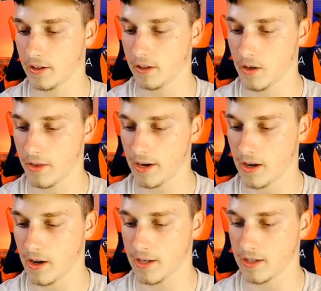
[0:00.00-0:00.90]
don't know what that
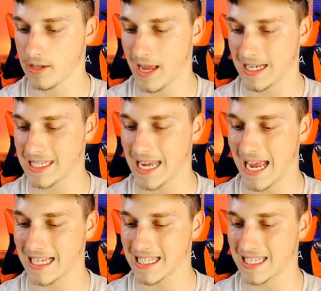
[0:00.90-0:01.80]
card is. X
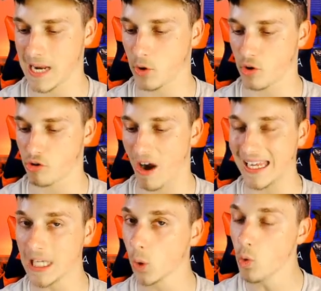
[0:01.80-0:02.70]
Saber
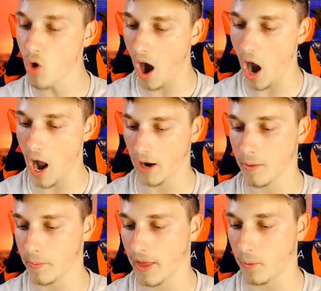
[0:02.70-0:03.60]
Ragigura. I
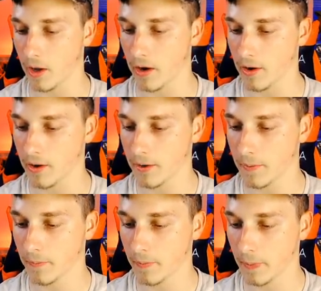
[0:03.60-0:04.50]
remember that one.
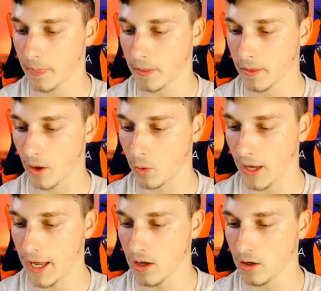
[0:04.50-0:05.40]

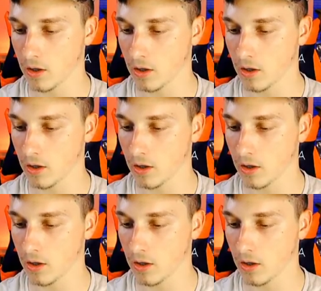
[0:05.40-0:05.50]
Okay.